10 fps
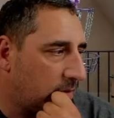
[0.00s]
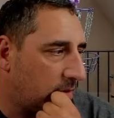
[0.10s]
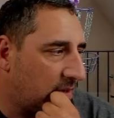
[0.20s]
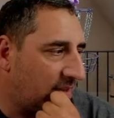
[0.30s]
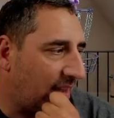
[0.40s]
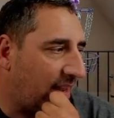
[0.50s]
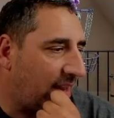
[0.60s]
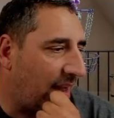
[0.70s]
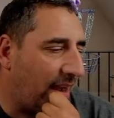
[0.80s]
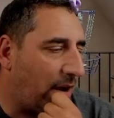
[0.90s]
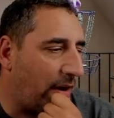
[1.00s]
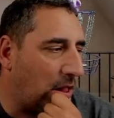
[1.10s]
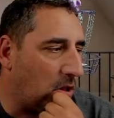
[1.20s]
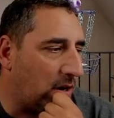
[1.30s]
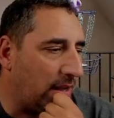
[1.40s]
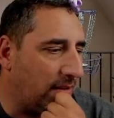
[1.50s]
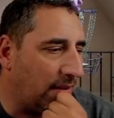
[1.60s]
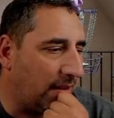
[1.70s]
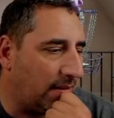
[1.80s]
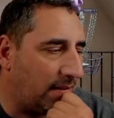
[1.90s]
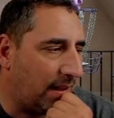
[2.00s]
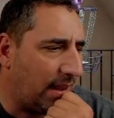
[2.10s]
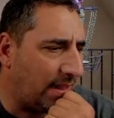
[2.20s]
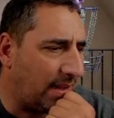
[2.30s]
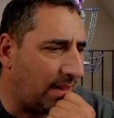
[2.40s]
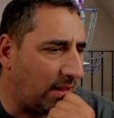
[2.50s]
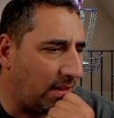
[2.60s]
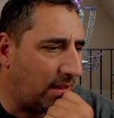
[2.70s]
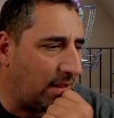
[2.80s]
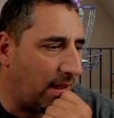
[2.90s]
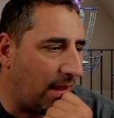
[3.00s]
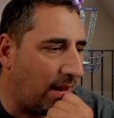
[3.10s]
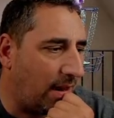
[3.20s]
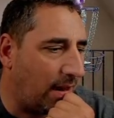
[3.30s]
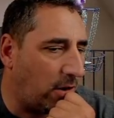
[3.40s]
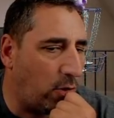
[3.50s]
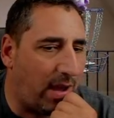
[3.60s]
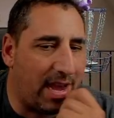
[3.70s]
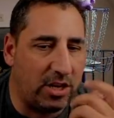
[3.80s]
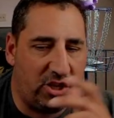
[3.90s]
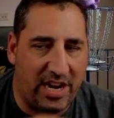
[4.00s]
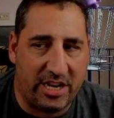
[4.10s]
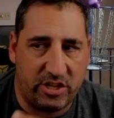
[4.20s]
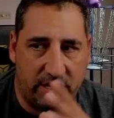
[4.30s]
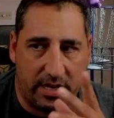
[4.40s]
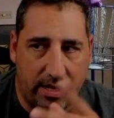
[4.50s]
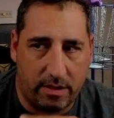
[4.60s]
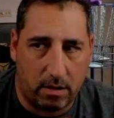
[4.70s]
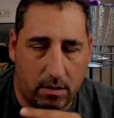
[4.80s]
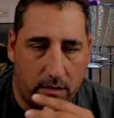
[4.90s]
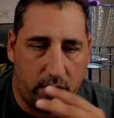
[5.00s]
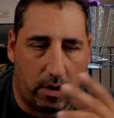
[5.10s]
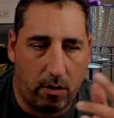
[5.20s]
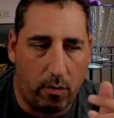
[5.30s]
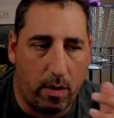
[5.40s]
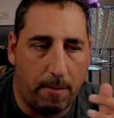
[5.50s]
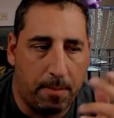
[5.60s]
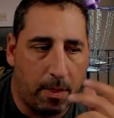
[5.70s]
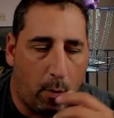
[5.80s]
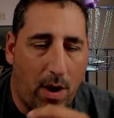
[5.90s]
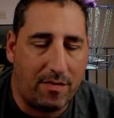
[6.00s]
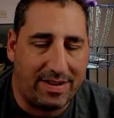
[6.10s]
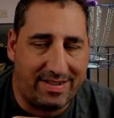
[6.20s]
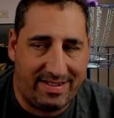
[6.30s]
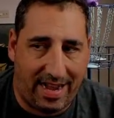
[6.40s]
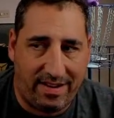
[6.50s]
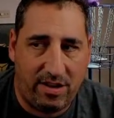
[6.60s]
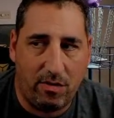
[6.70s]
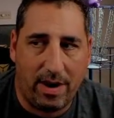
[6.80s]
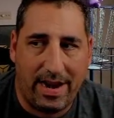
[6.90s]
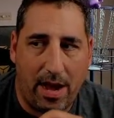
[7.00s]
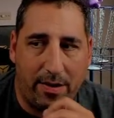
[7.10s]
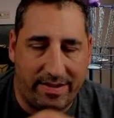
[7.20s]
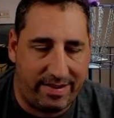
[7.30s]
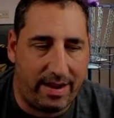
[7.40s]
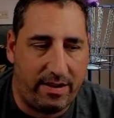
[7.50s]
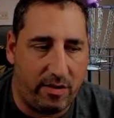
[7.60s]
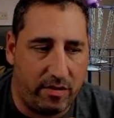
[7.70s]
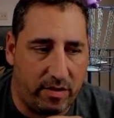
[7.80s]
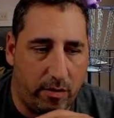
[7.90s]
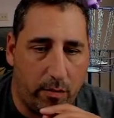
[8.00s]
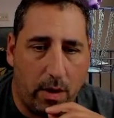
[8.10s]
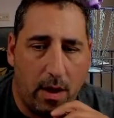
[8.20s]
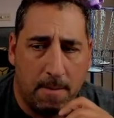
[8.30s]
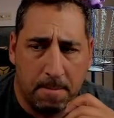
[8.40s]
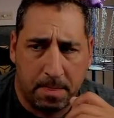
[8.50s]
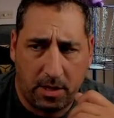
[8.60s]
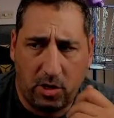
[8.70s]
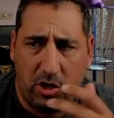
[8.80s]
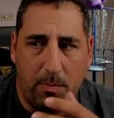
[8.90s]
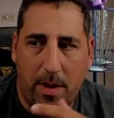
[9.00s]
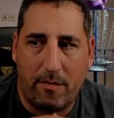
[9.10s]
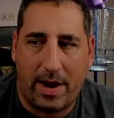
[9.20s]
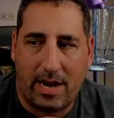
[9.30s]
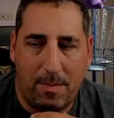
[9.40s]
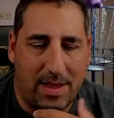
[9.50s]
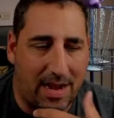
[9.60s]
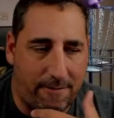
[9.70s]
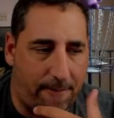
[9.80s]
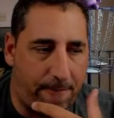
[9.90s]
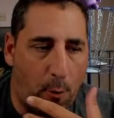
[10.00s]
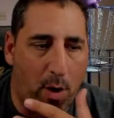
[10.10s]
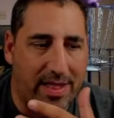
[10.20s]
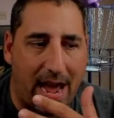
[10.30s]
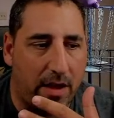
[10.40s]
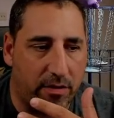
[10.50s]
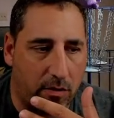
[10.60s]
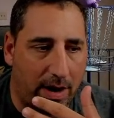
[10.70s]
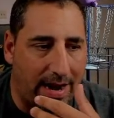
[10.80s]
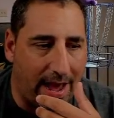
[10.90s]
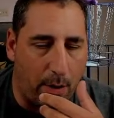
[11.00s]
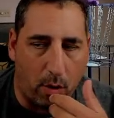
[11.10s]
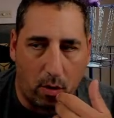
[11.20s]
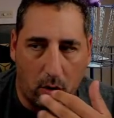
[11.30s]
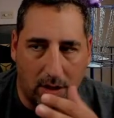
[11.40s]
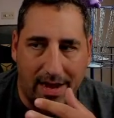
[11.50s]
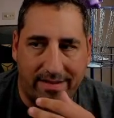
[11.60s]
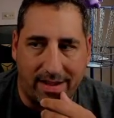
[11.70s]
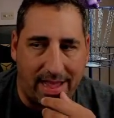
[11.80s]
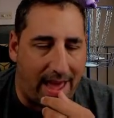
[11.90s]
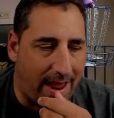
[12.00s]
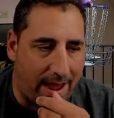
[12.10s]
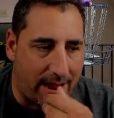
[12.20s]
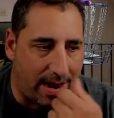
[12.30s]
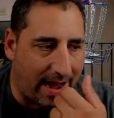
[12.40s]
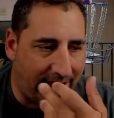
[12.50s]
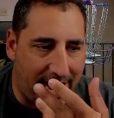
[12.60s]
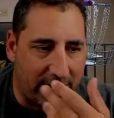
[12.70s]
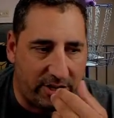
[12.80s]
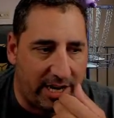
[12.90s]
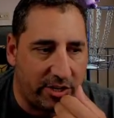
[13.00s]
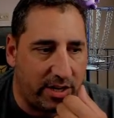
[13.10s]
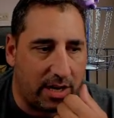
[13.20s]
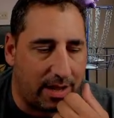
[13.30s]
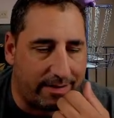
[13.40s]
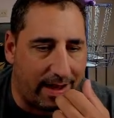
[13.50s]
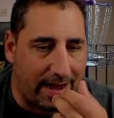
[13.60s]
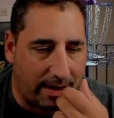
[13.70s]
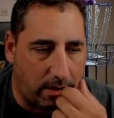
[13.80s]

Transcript: Because I can already look and see. I think and you can't change it either. So whatever it's set to right now, it's set to. So the YouTube bit rate could be like 4,000 right now, or less than that, and I can't change it unless I